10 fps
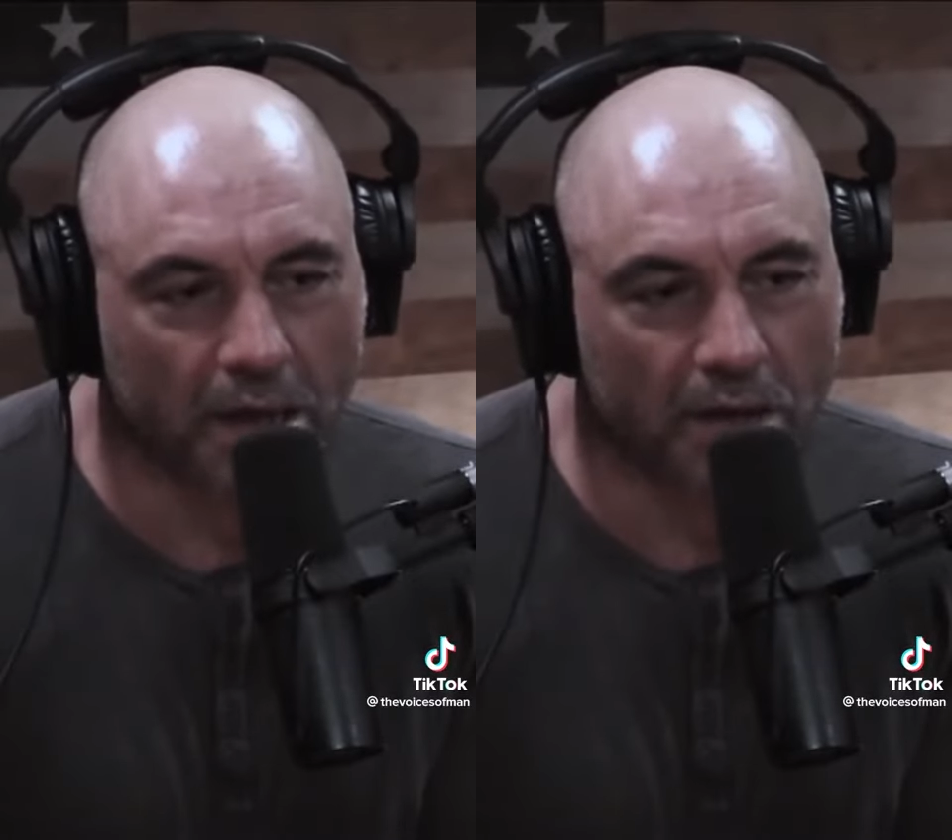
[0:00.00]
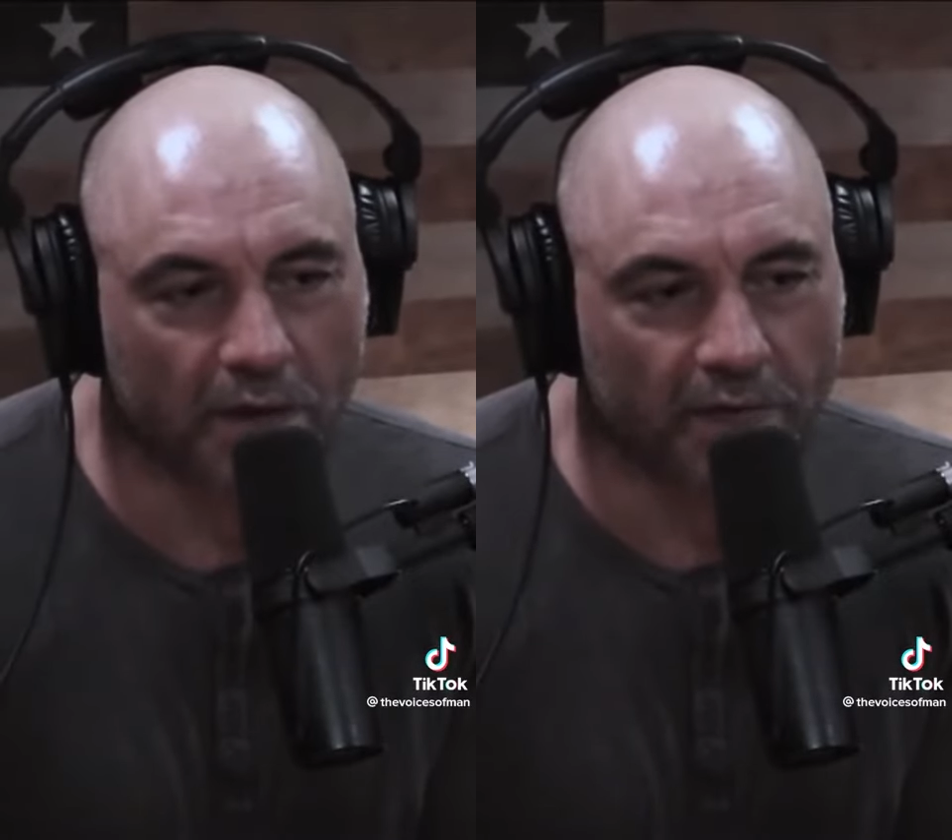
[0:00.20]

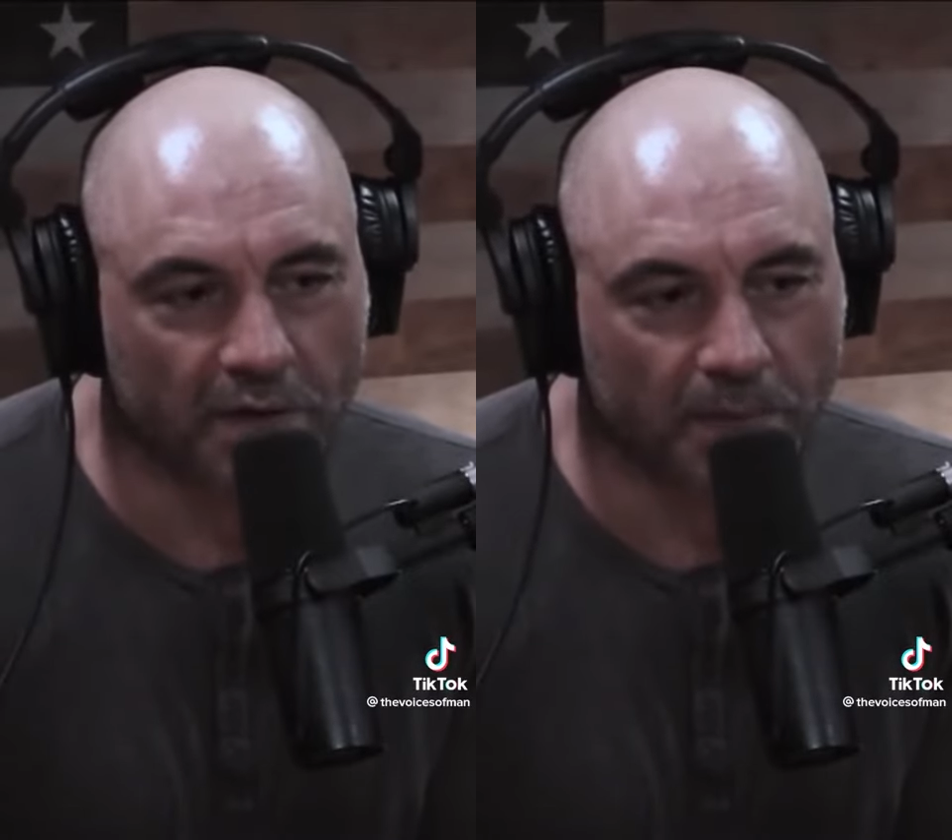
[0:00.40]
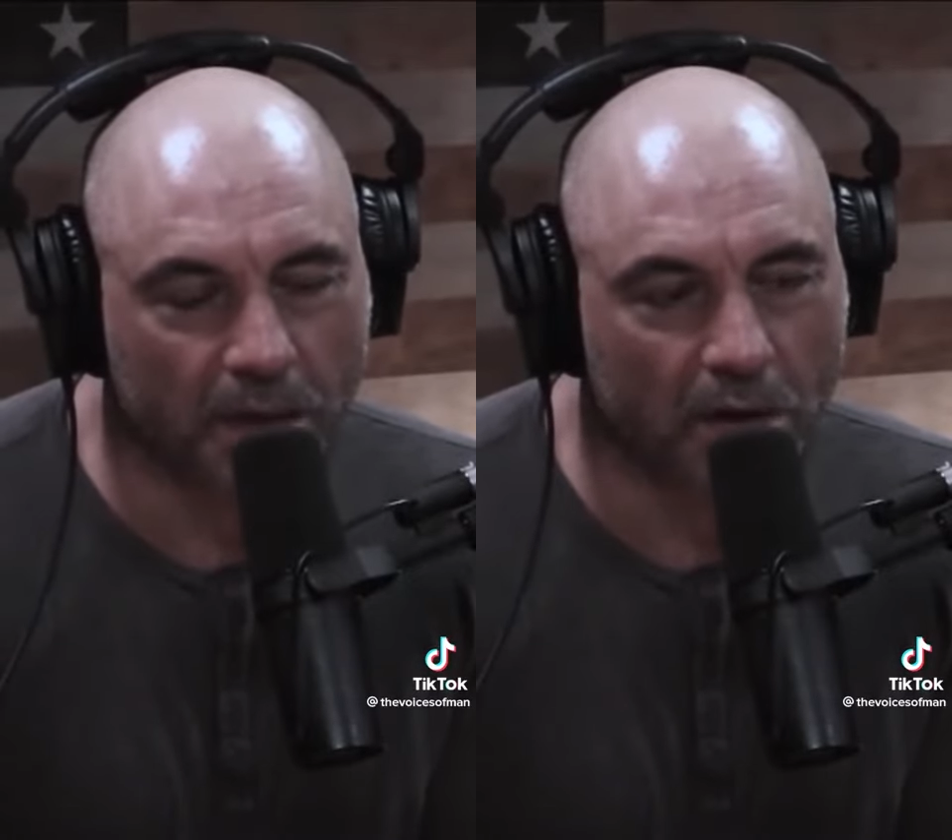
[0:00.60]
and you have to
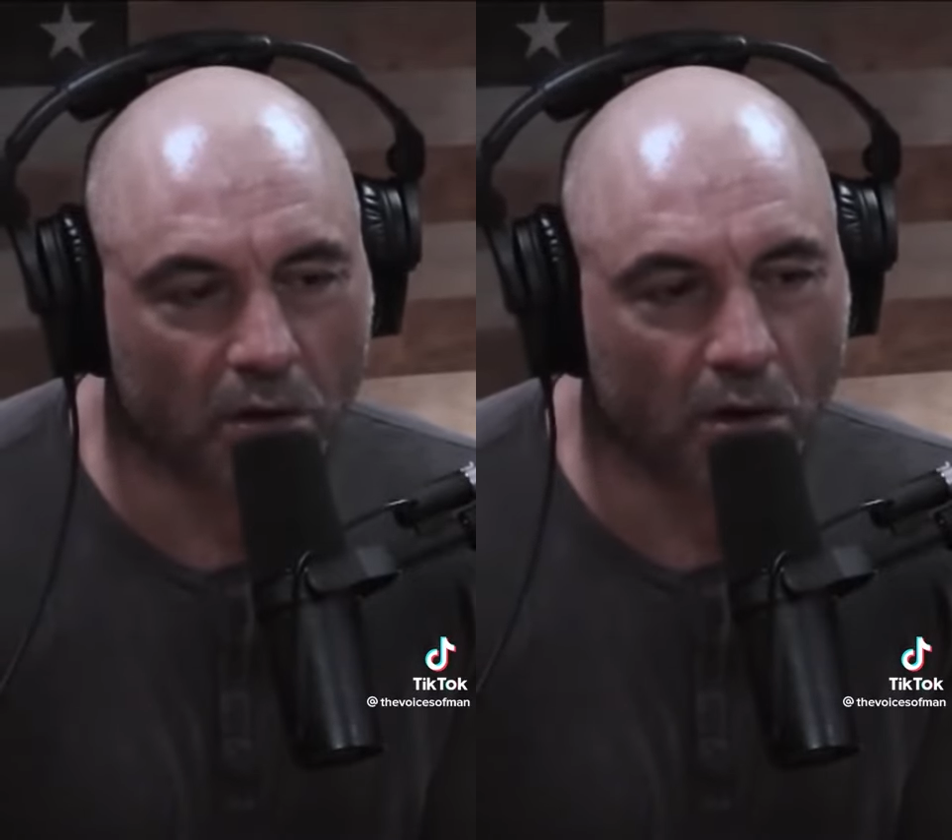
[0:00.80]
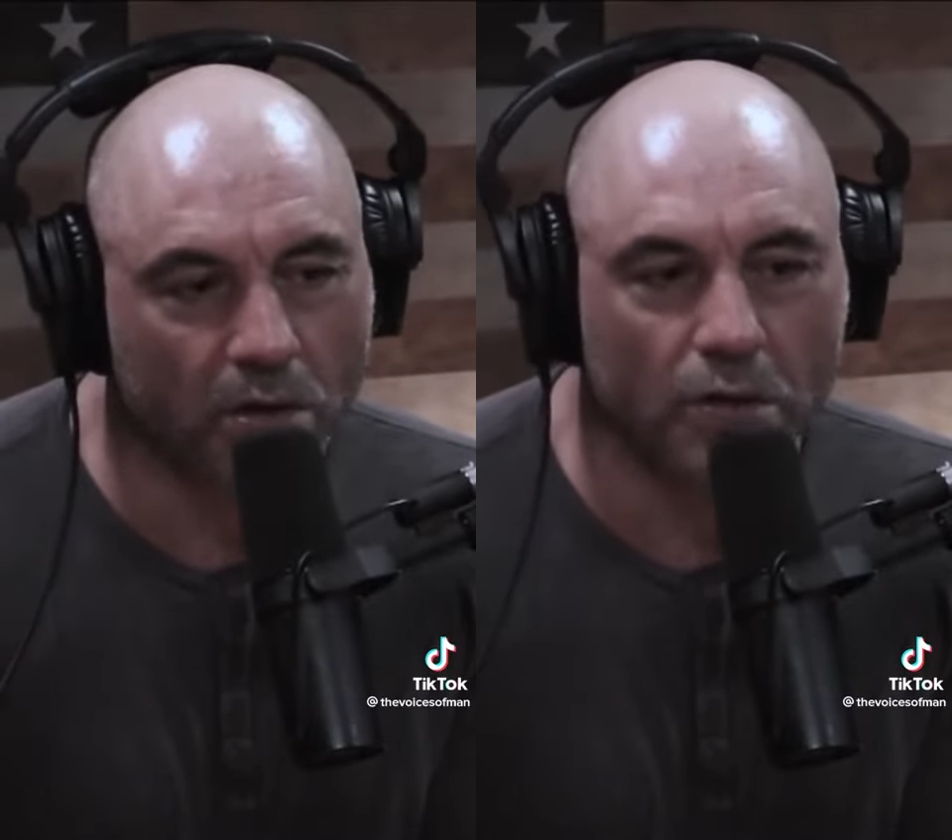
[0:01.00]
spend
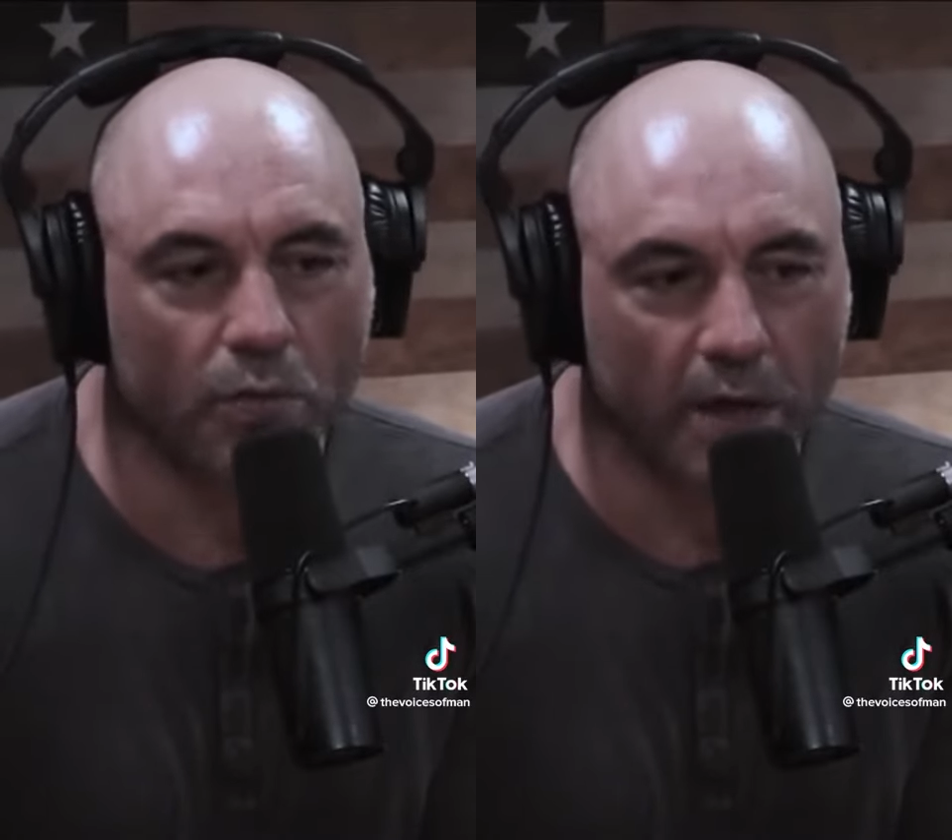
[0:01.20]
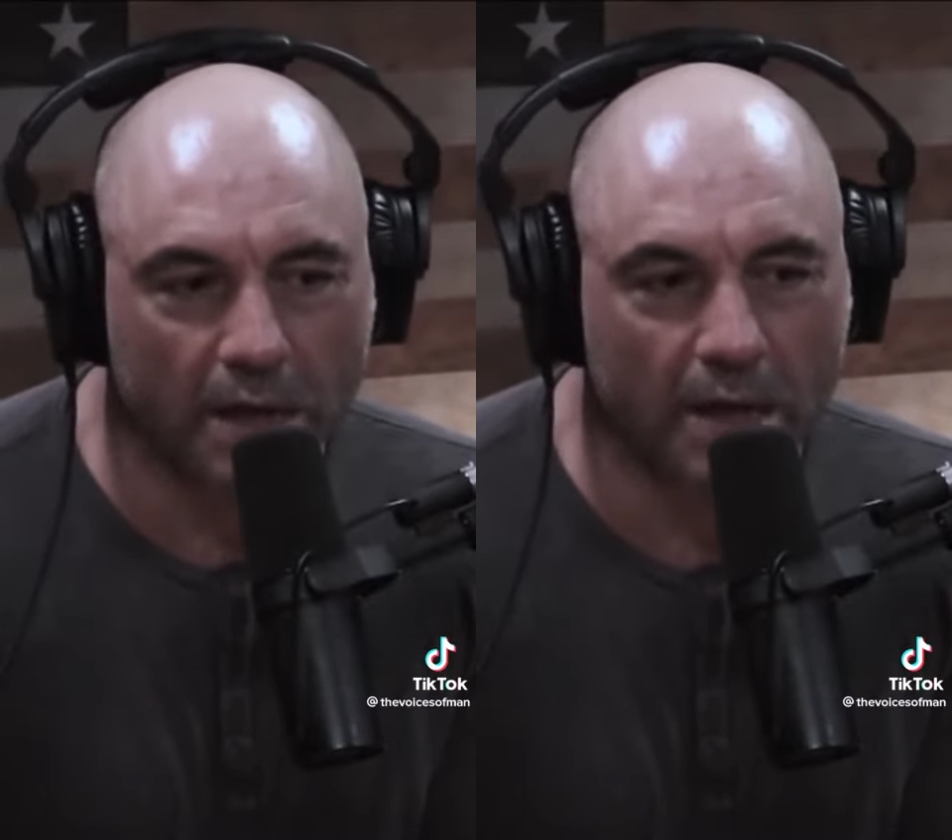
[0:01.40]
all your
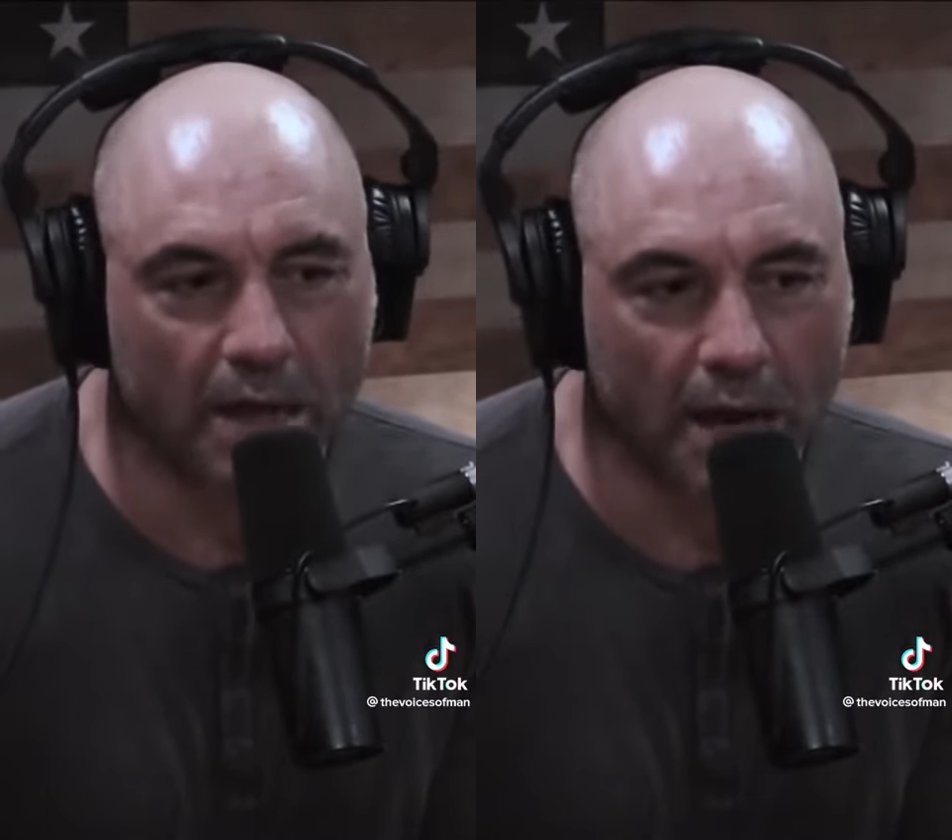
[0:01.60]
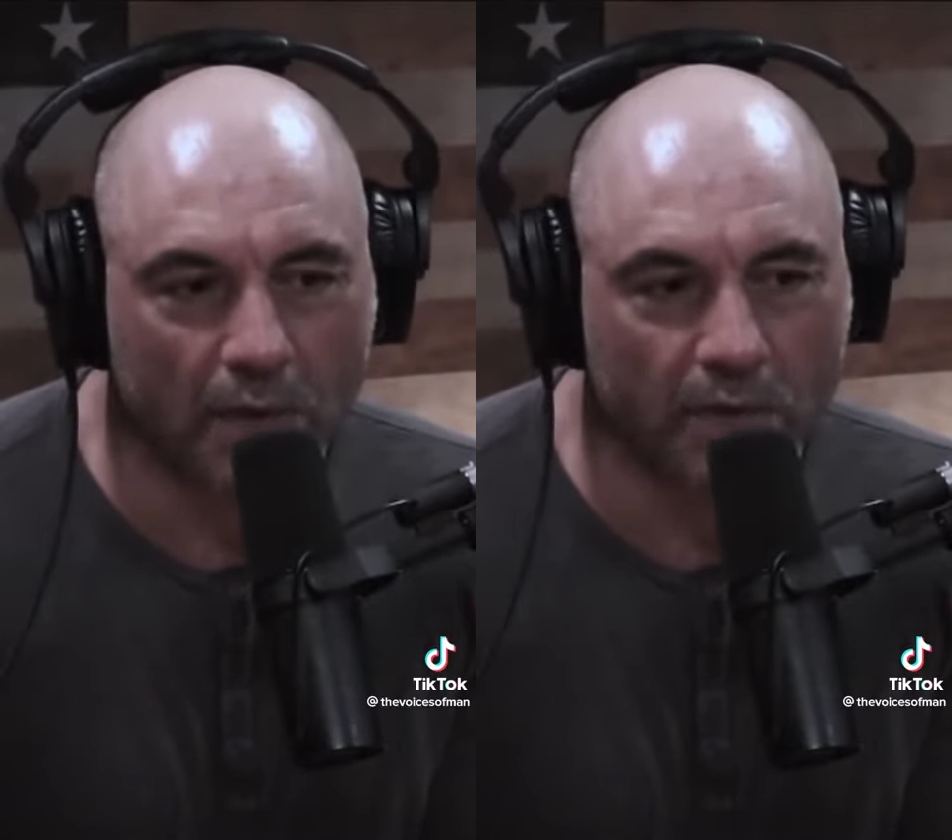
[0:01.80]
waking
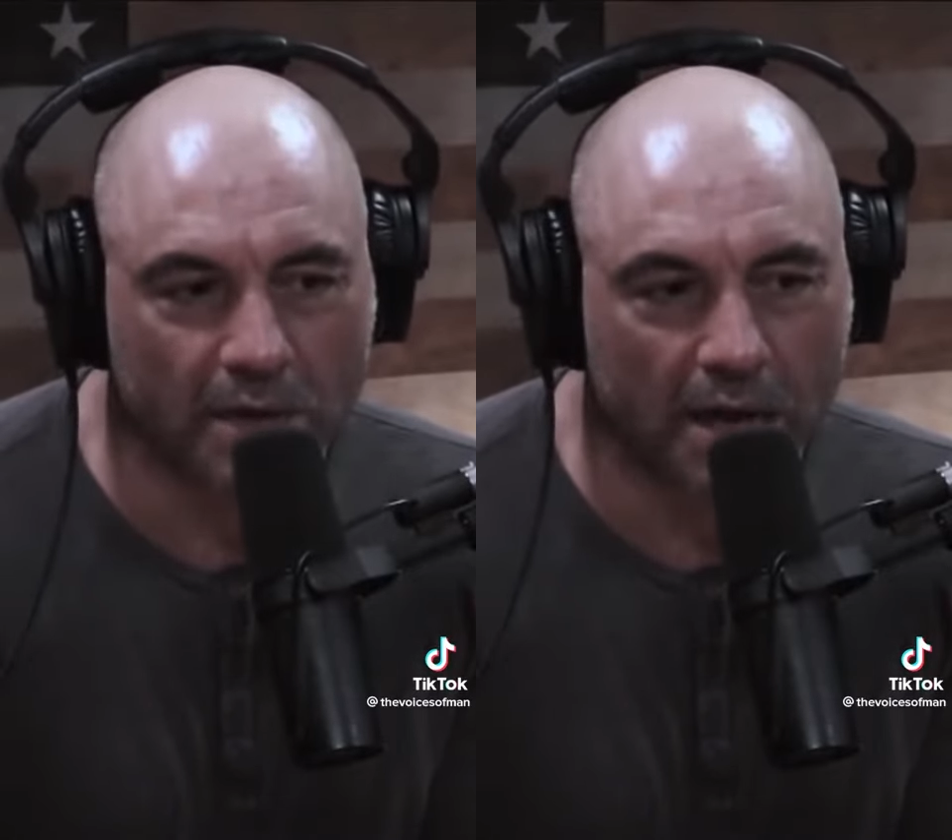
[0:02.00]
hours